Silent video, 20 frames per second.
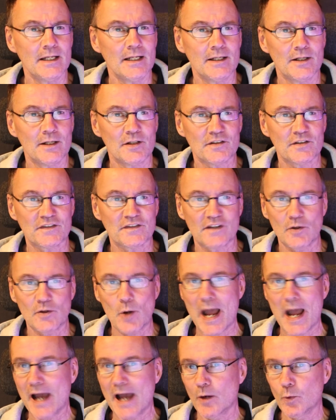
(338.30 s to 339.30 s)
So
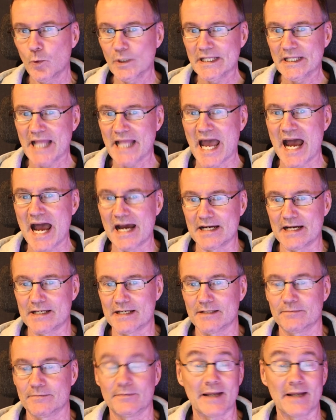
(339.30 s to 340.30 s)
how will I,
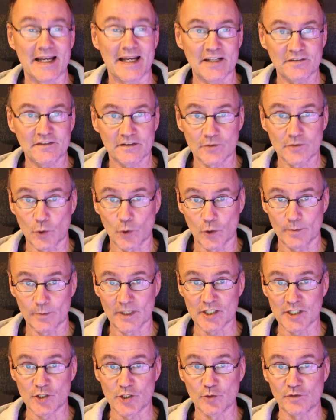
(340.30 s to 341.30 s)
as a normal
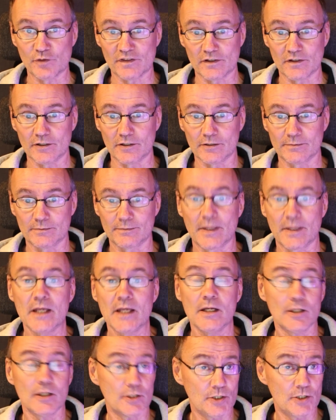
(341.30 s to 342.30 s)
user,
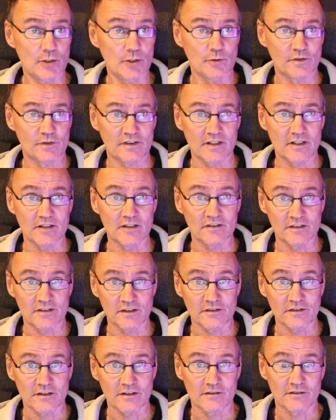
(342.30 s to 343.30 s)
use the
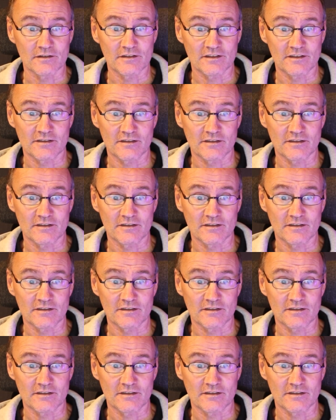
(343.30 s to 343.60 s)
assistants?